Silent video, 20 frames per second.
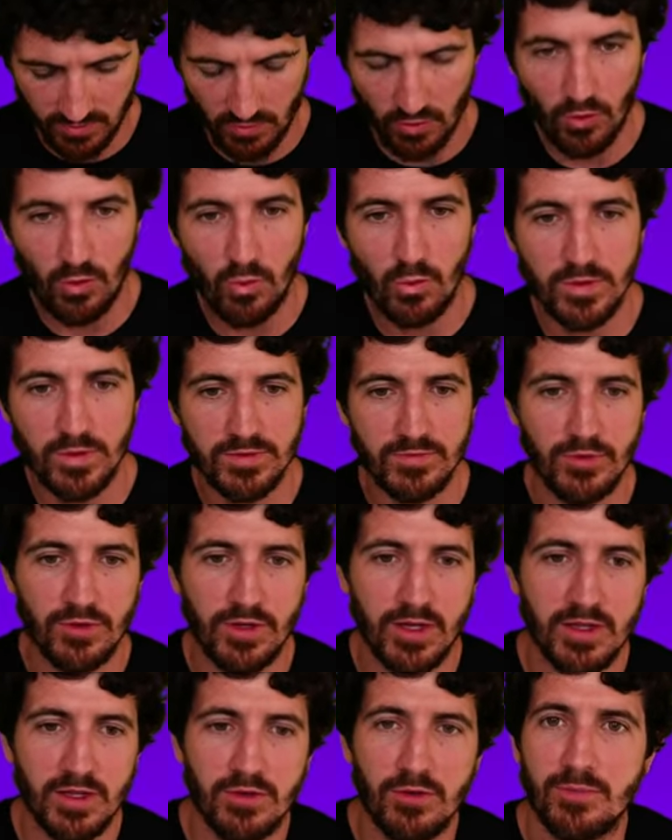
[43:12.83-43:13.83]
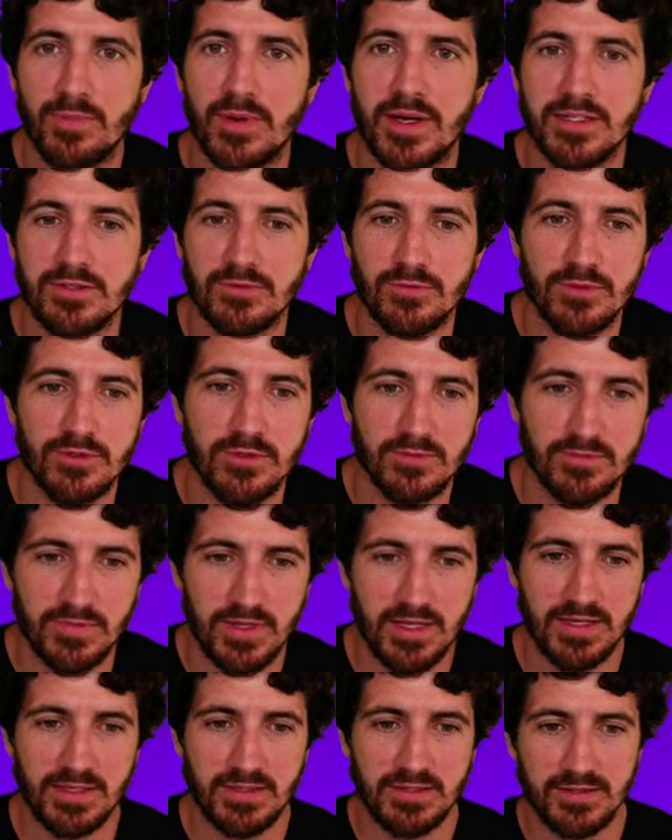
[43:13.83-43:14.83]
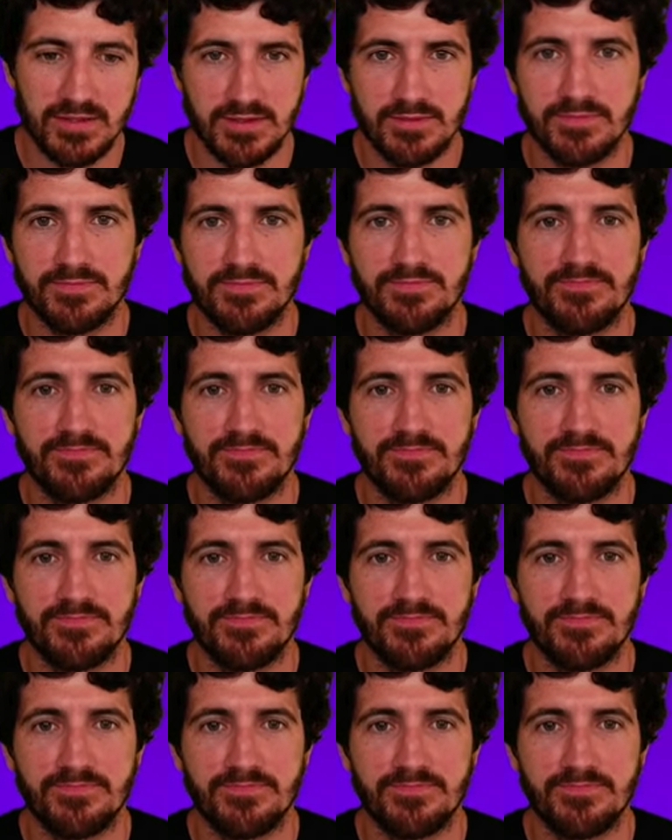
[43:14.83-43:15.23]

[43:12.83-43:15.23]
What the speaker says: Always forget your password. Yes.